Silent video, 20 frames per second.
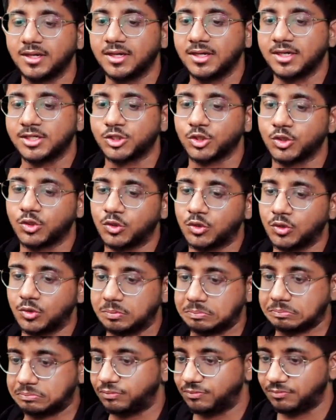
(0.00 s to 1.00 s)

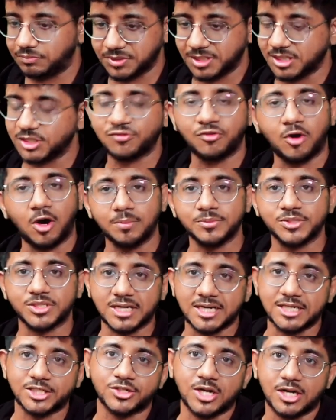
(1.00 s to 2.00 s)
So these forms,
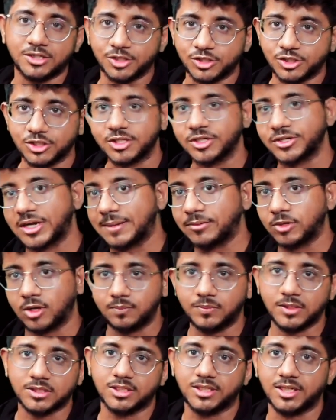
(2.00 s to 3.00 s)
states, transition, time
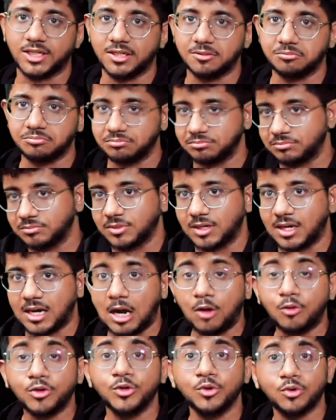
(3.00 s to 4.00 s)
complexity,
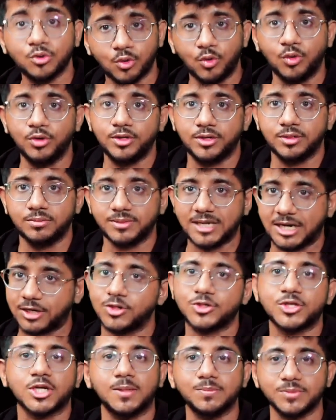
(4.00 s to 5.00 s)
how do you code? That
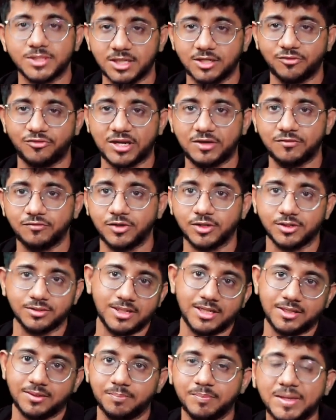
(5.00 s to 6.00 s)
also comes in a framework.
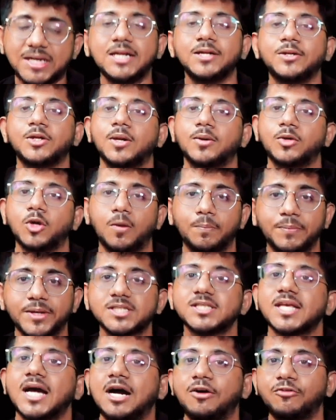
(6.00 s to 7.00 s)
That many
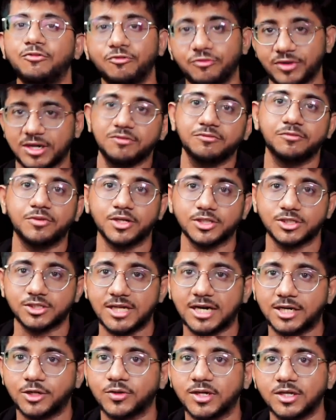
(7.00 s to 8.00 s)
topics have frameworks
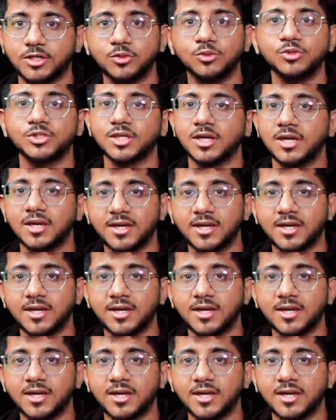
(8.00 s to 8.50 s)
that you can use